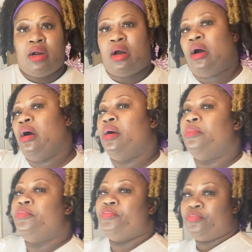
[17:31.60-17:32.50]

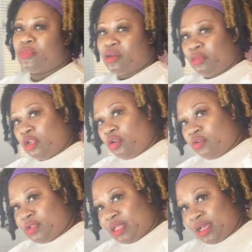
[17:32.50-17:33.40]
Something along
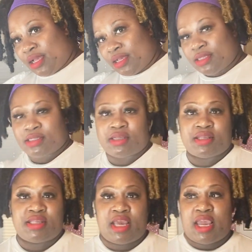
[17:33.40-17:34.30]
those lines, a
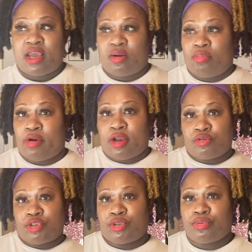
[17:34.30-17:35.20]
tan, a brown
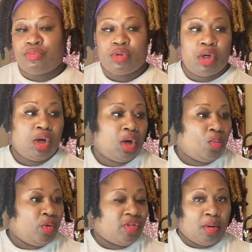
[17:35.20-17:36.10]
shoe
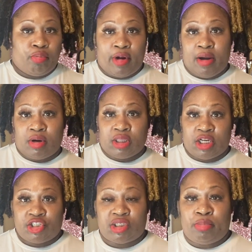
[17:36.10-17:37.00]
with a brown
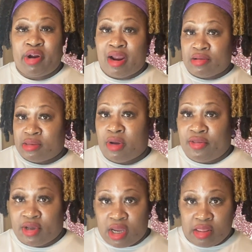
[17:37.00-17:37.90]
clutch to bring out some
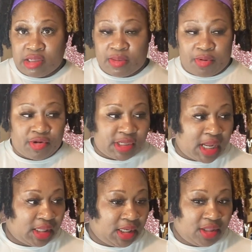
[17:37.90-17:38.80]
other colors and
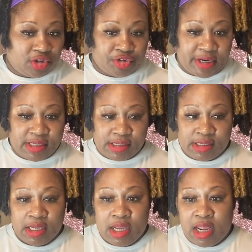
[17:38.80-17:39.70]
personality in the dress,
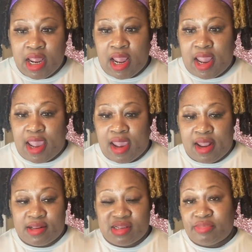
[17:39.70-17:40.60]

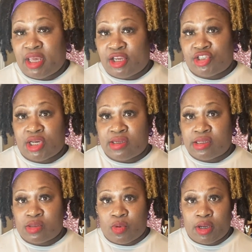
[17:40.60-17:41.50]
and some tan shades
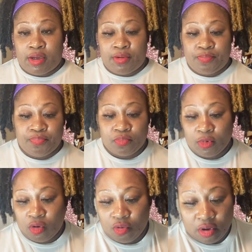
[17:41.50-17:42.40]
as well.
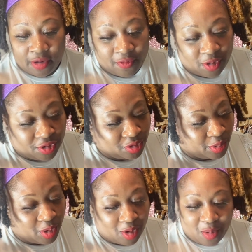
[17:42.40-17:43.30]
Or of course, you know,
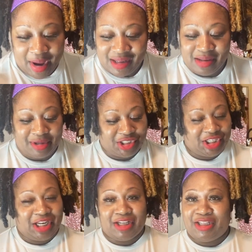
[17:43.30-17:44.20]
we're gonna go back to my
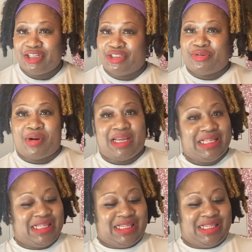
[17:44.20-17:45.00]
chandelier joints.